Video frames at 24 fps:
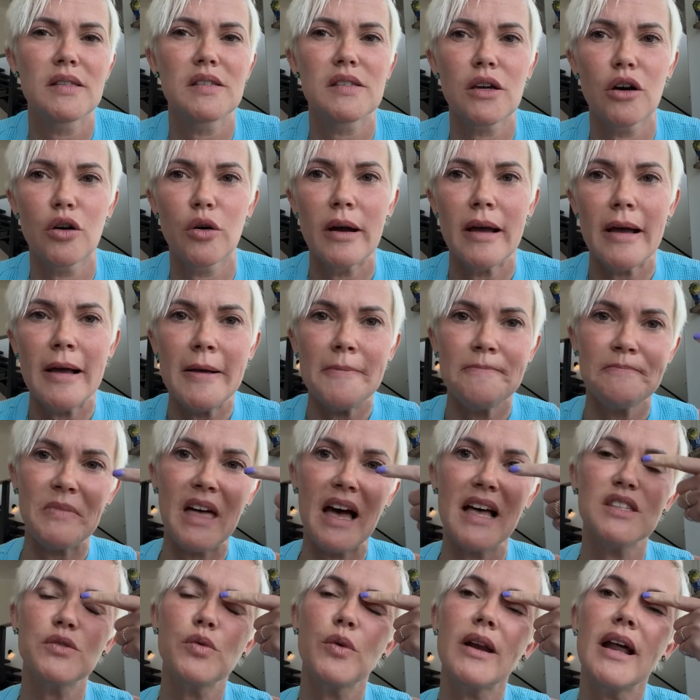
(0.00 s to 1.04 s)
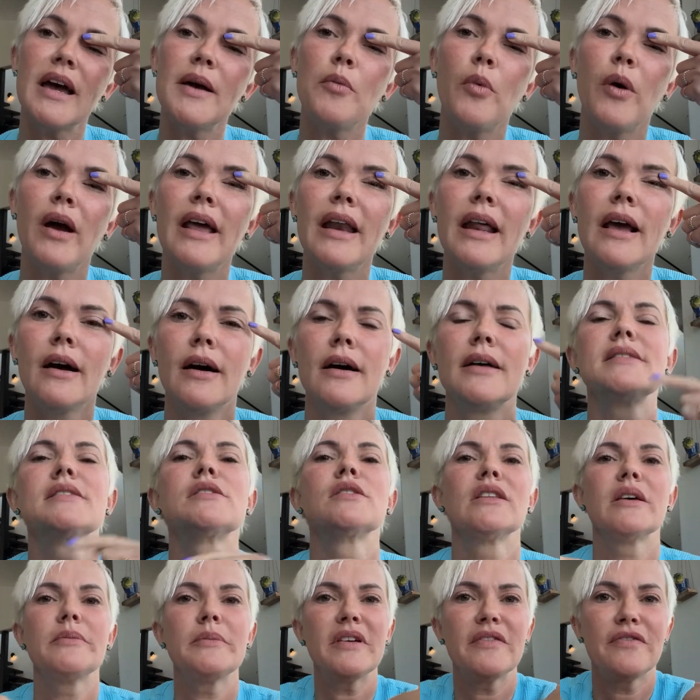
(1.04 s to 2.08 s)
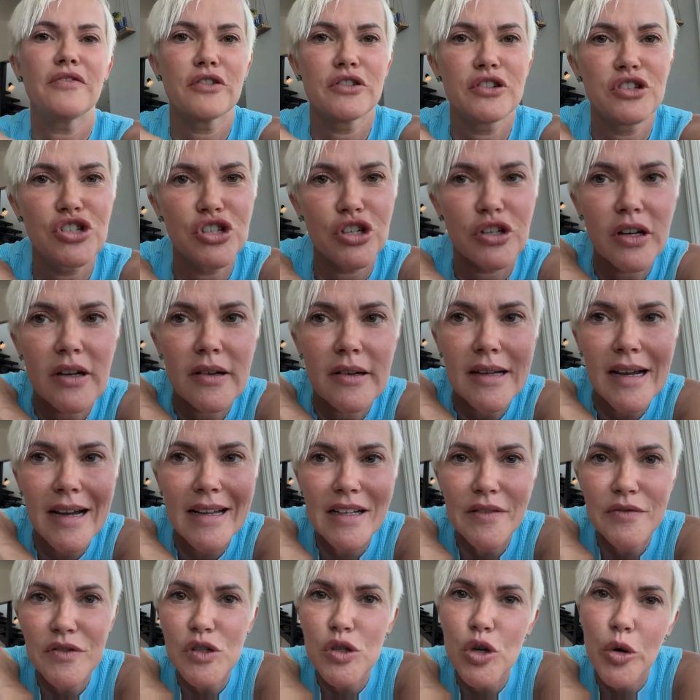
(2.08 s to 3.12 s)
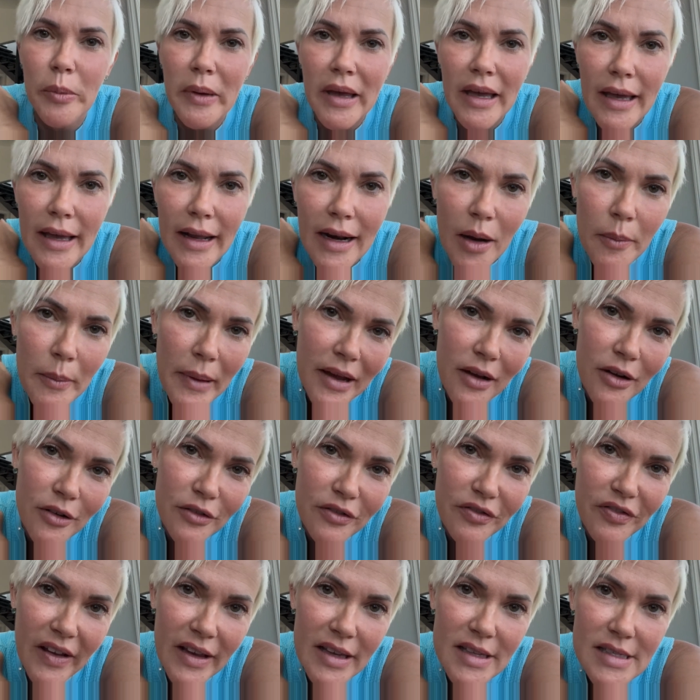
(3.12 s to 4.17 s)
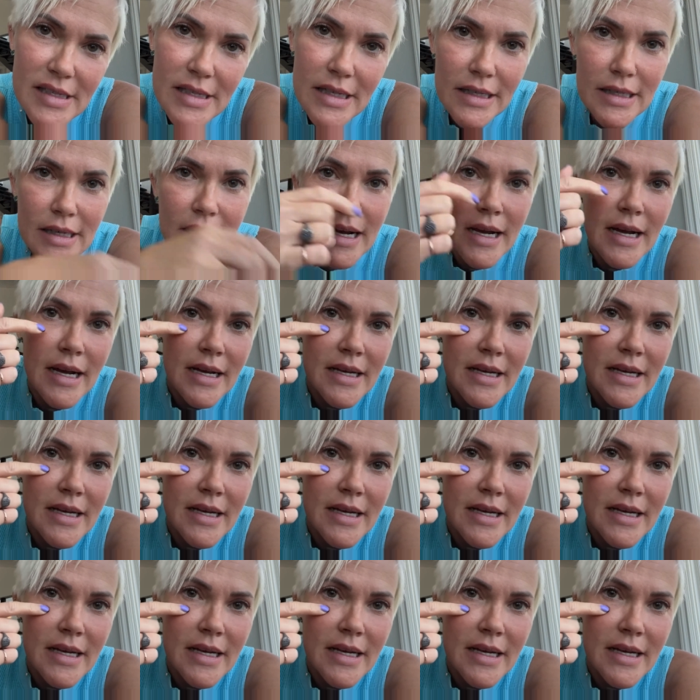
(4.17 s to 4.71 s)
So that's what I'm waiting on. So let me first kind of zoom in on my own face here.